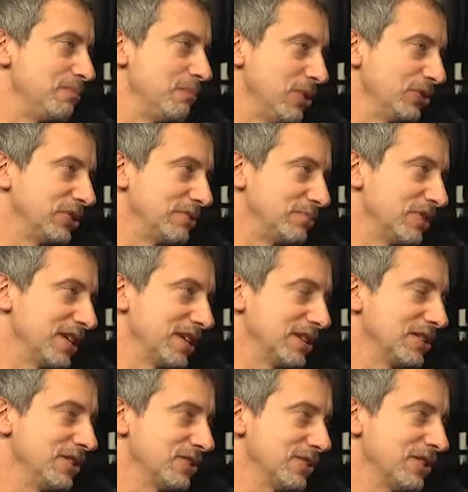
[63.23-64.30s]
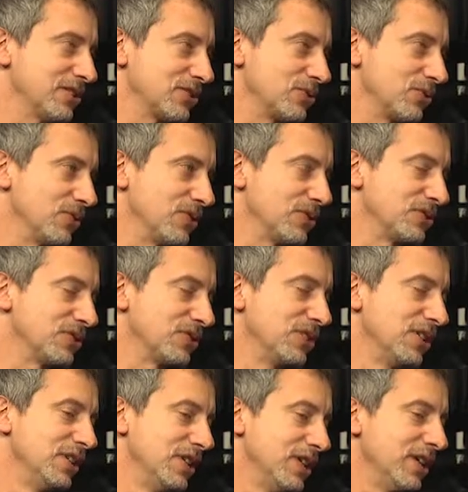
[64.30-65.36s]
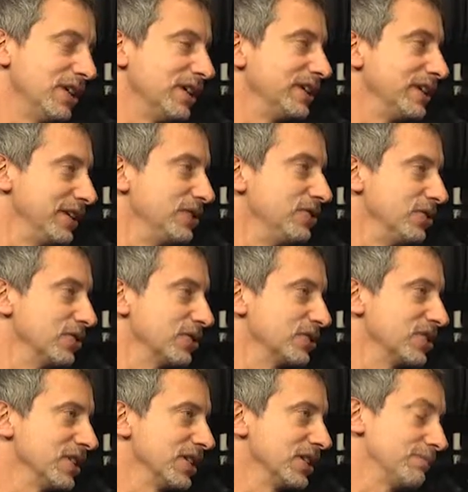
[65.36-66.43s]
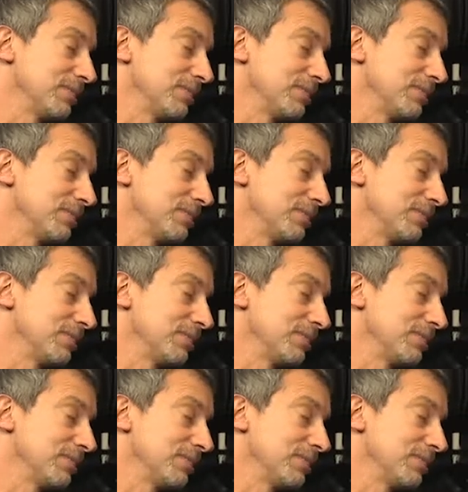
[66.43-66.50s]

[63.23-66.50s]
multi-brand clothing stores in New York City.